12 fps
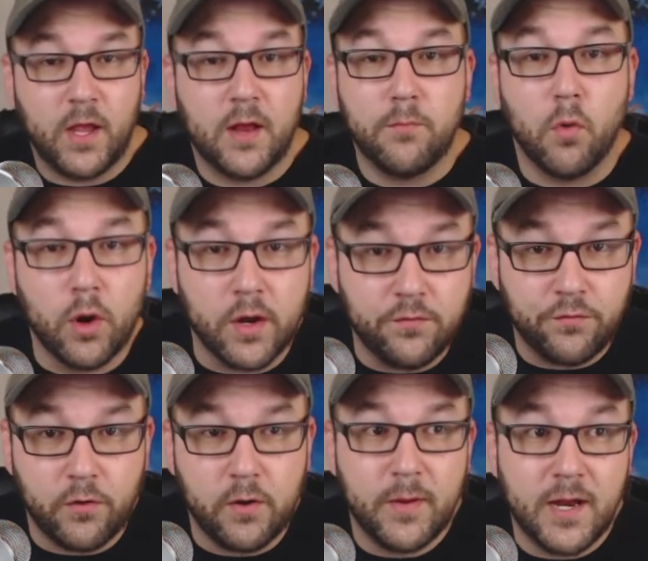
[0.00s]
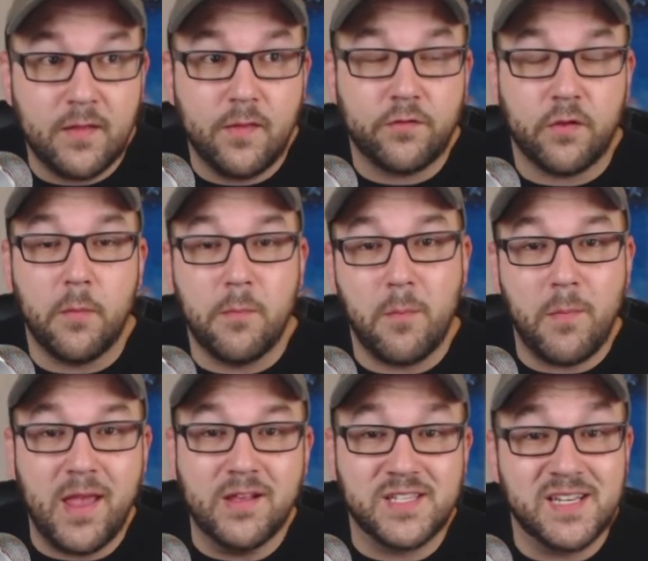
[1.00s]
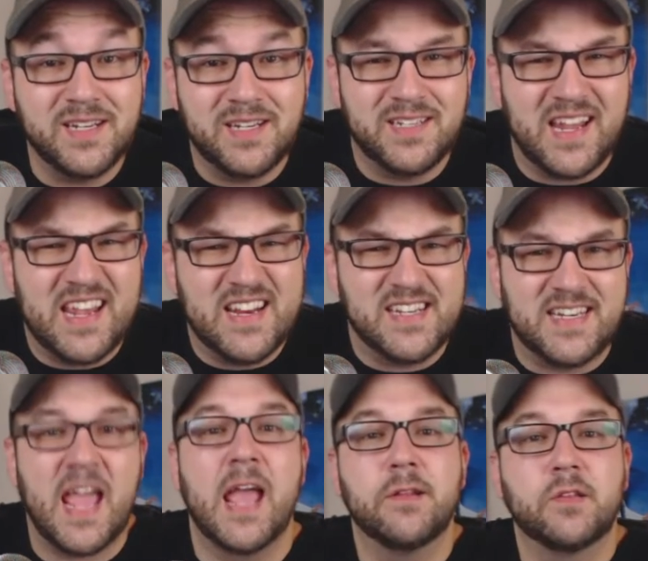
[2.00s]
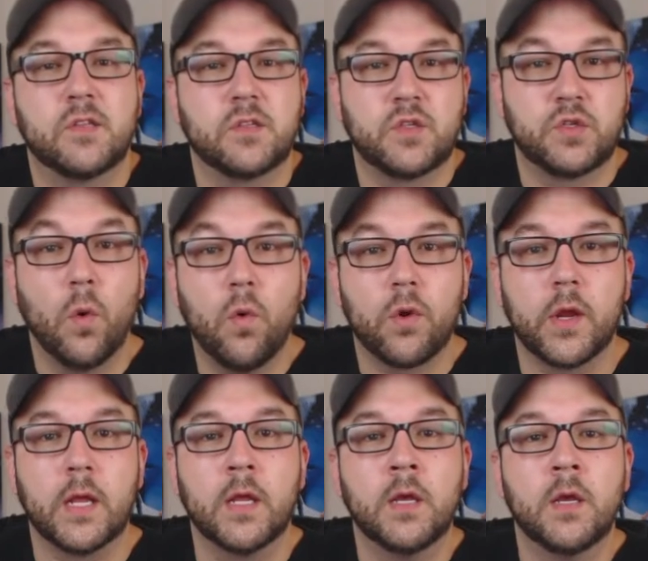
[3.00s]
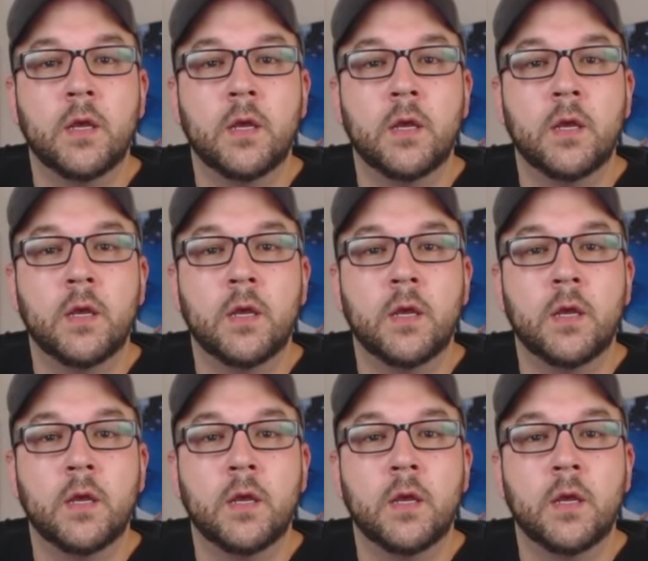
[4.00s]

you had Morgan Freeman in this amazing, intense story.